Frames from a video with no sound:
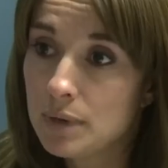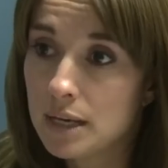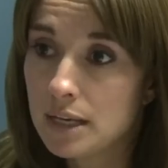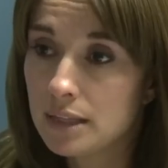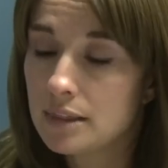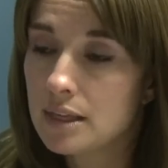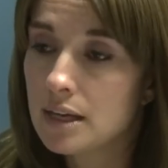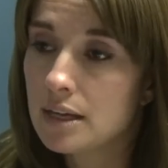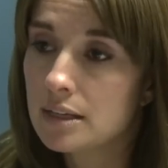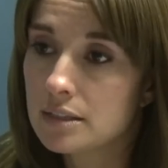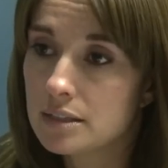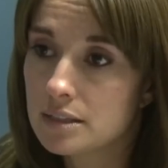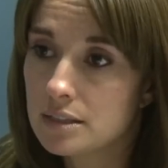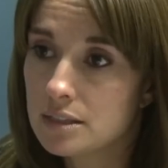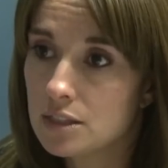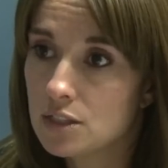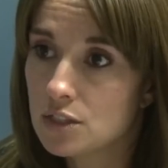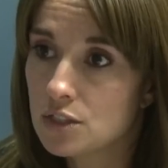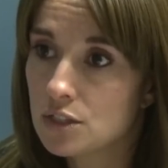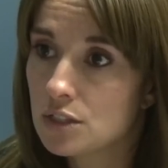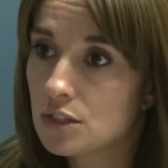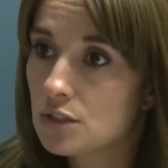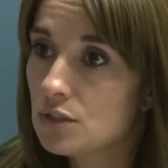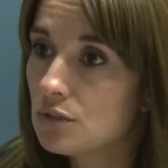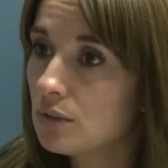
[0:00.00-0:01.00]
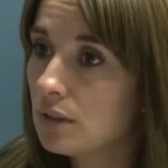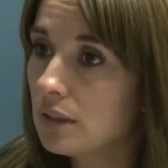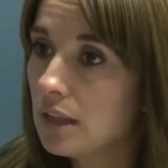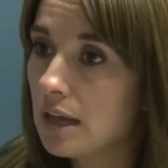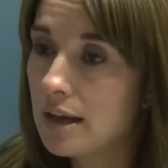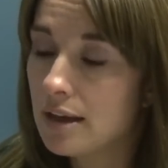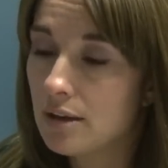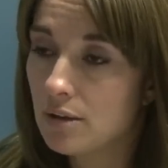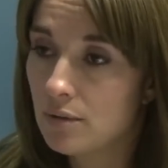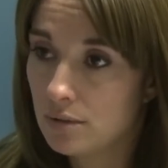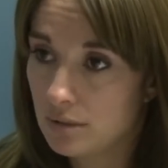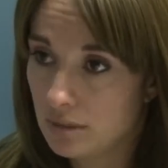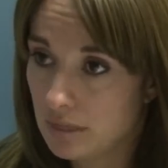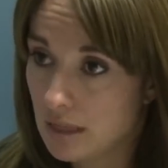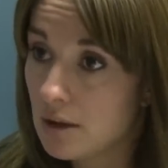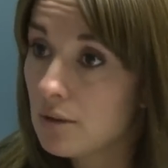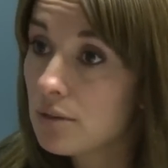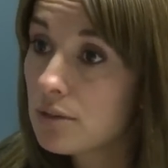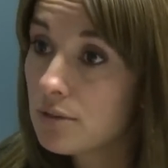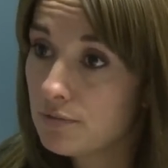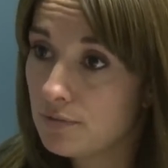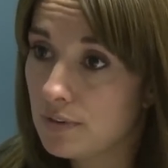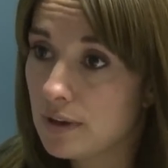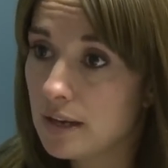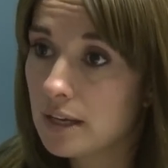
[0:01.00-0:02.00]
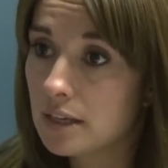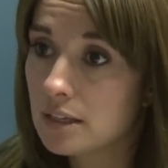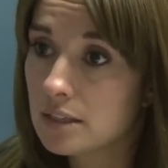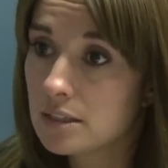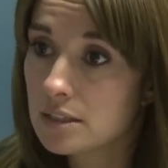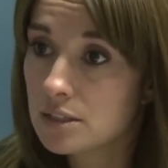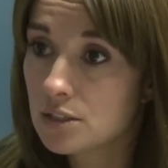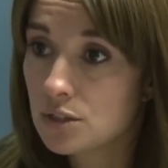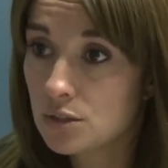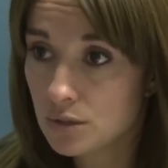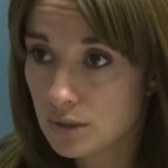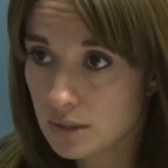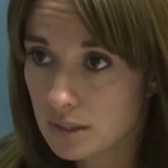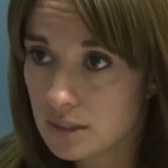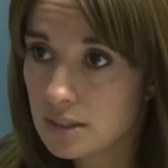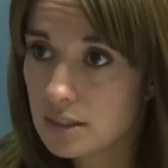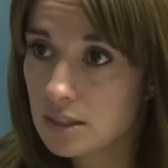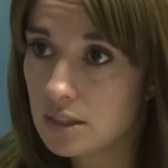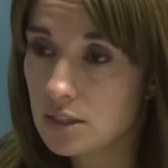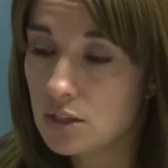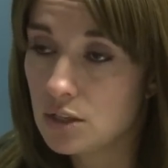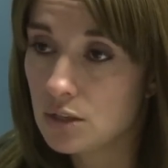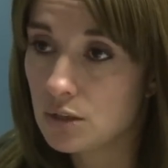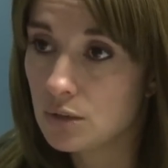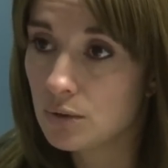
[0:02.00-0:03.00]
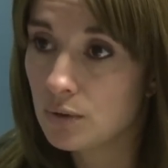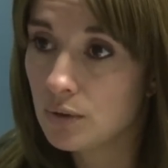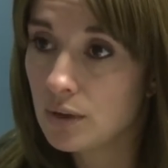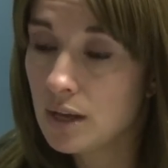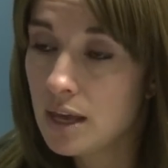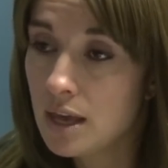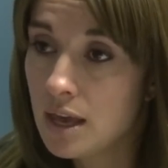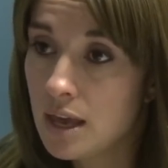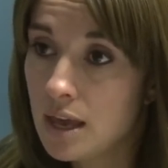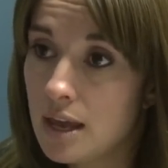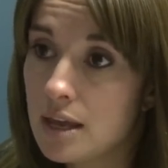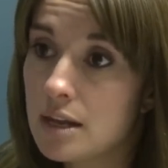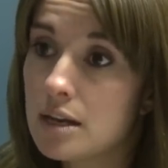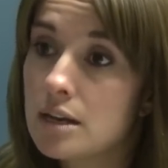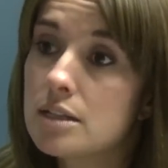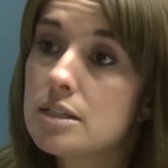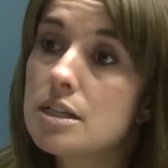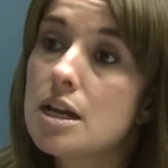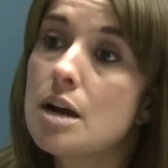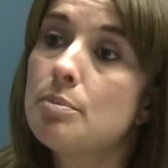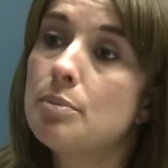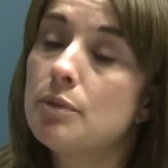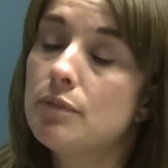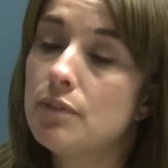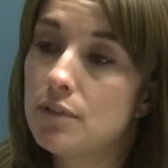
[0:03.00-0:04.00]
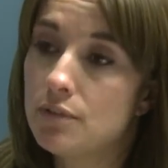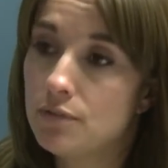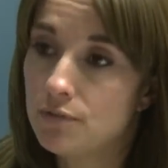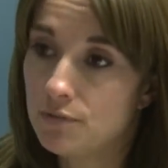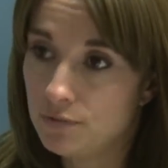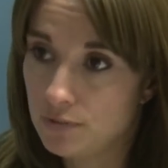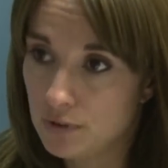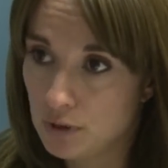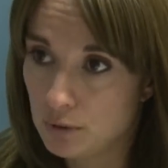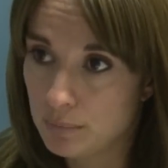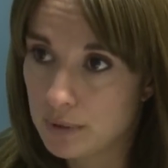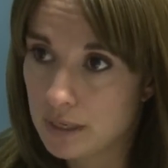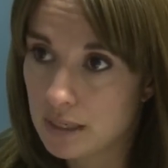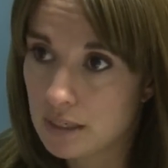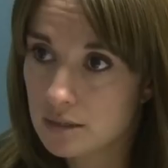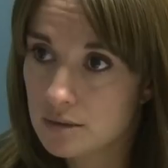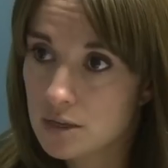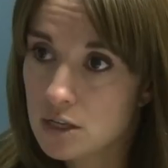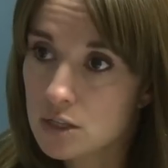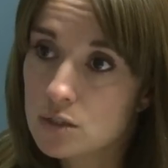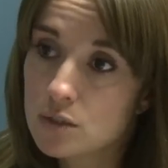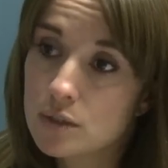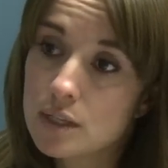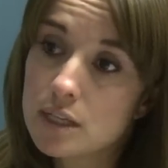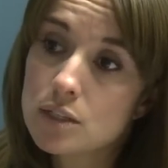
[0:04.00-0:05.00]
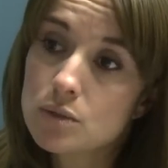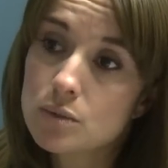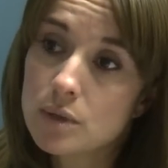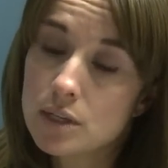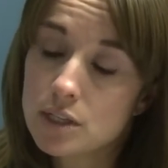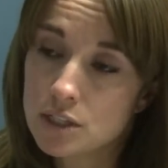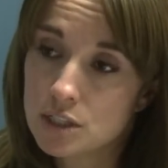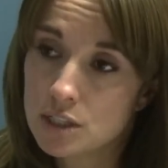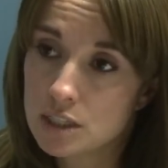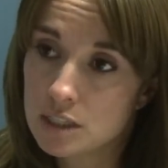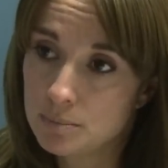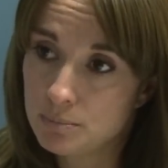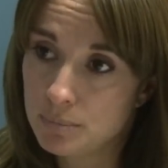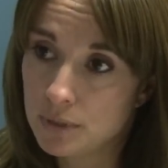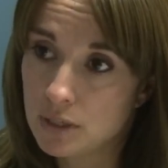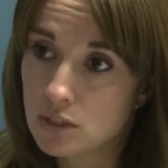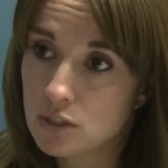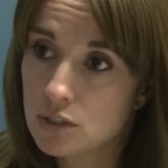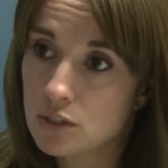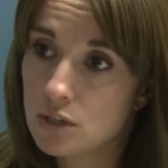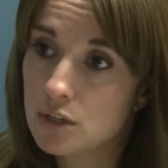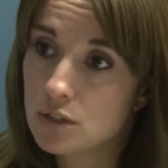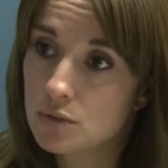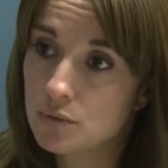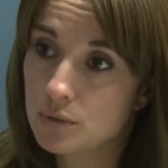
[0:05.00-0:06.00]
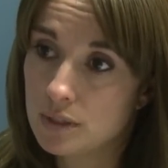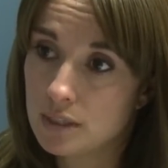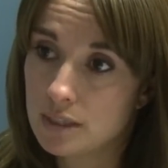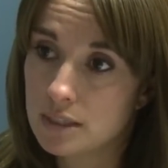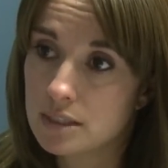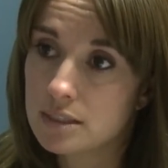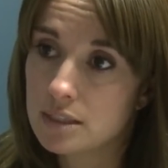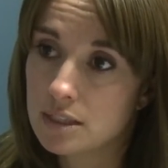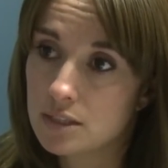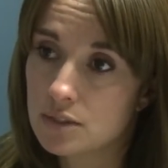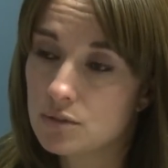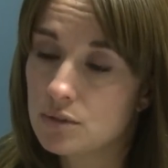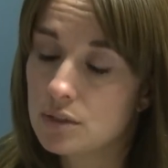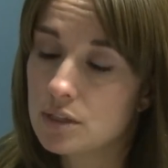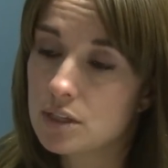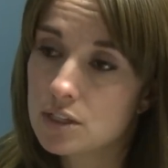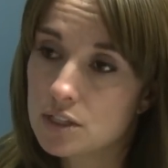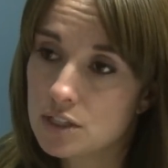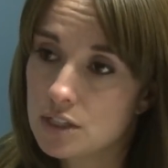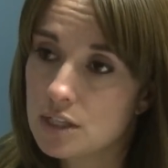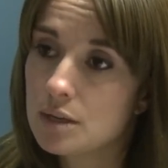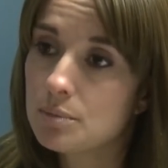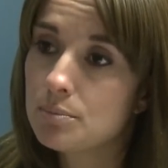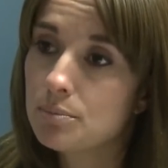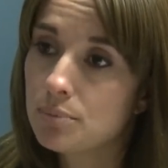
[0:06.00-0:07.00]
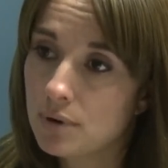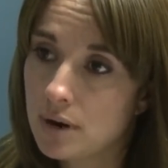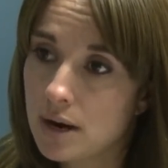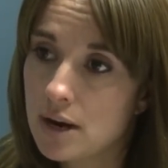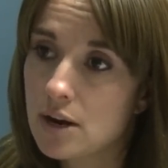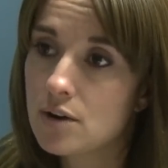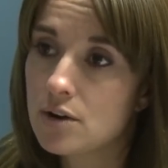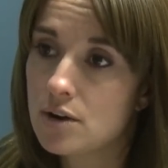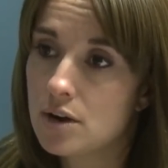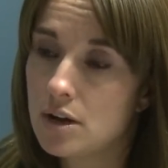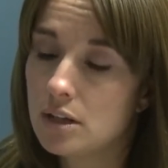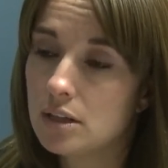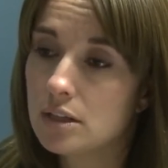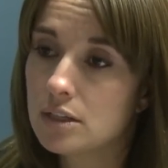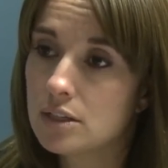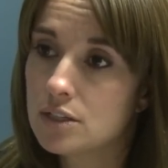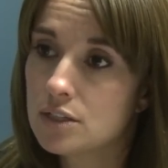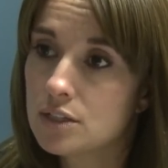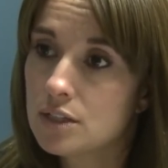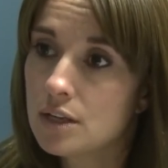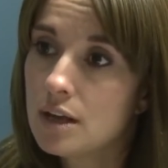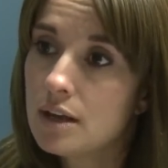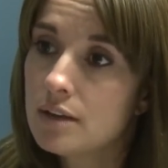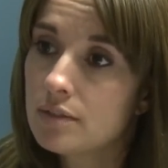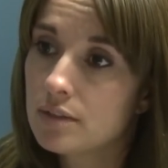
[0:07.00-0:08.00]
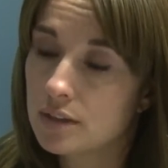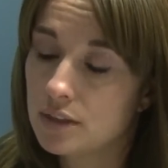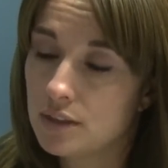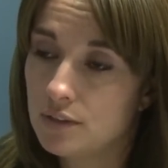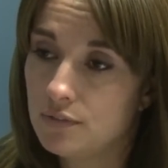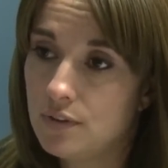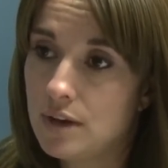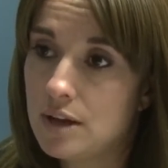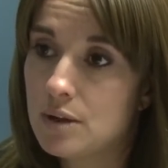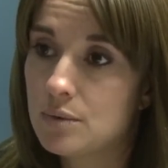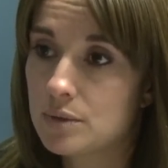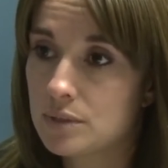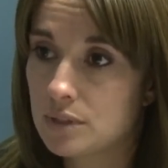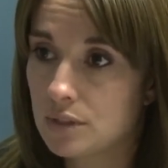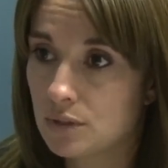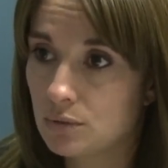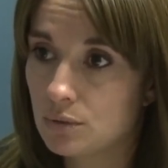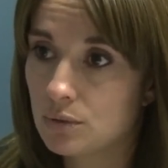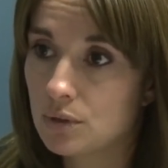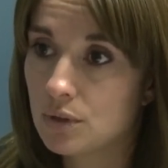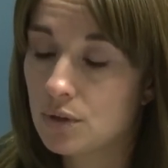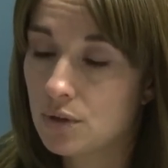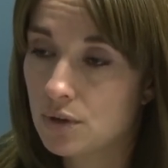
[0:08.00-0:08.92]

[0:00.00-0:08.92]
made that decision to allow, allow the fight to continue and on top of it, film it. So that's why she's being charged with the accessory because she had prior knowledge that the fight was going to